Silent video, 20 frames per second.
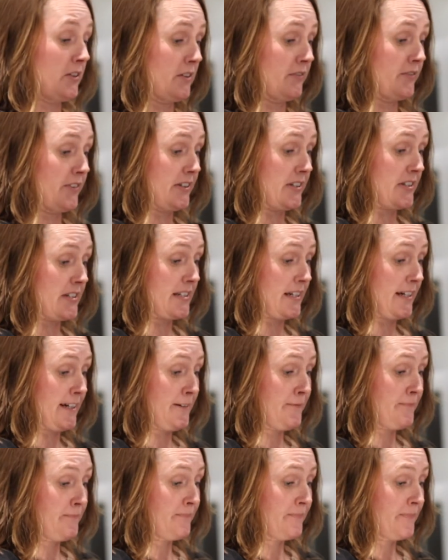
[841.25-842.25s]

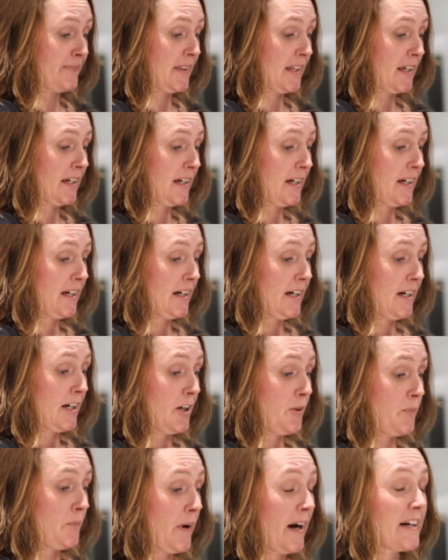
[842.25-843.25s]
university.
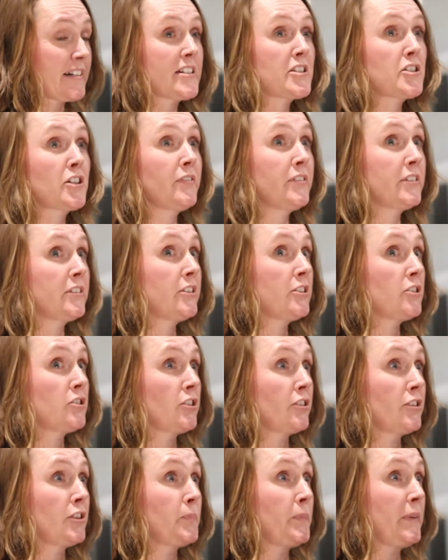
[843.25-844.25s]
But I discovered that
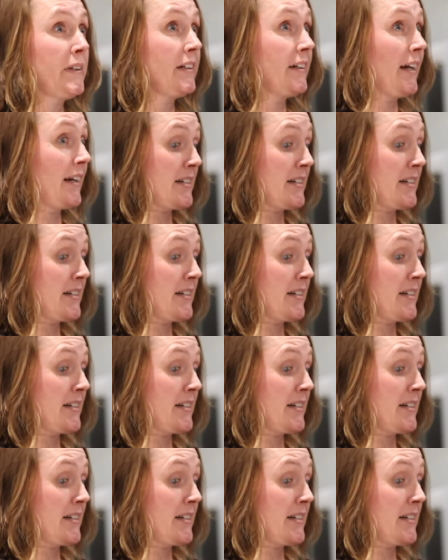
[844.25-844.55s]
John had been an